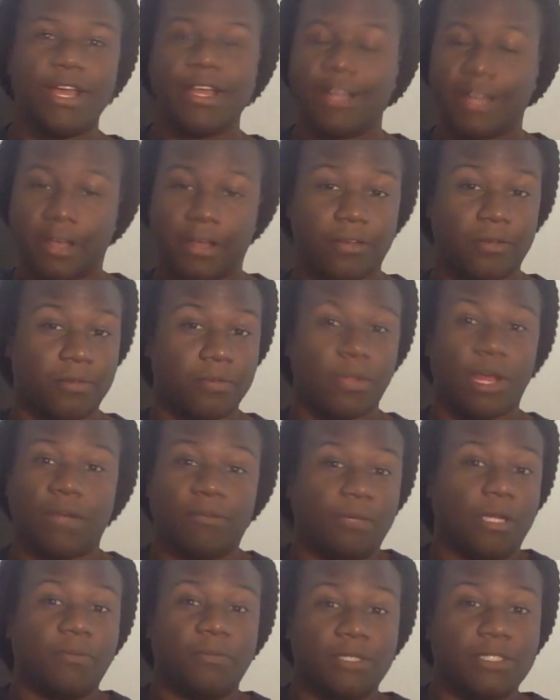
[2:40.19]
Now,
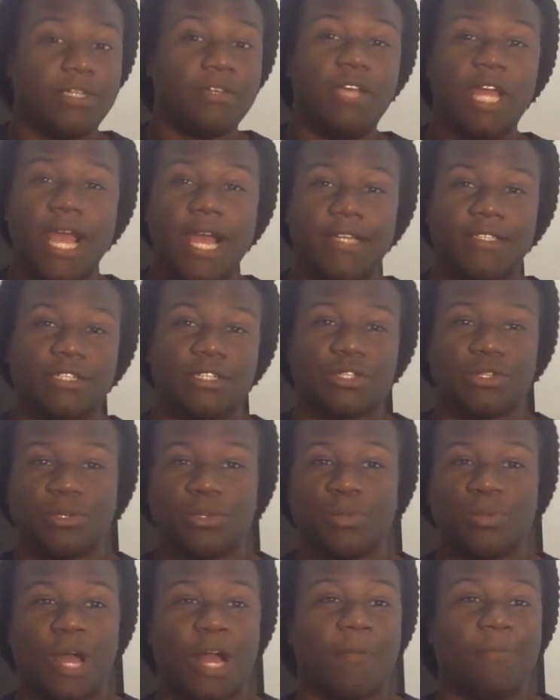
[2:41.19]
I'm going to tell you guys the truth.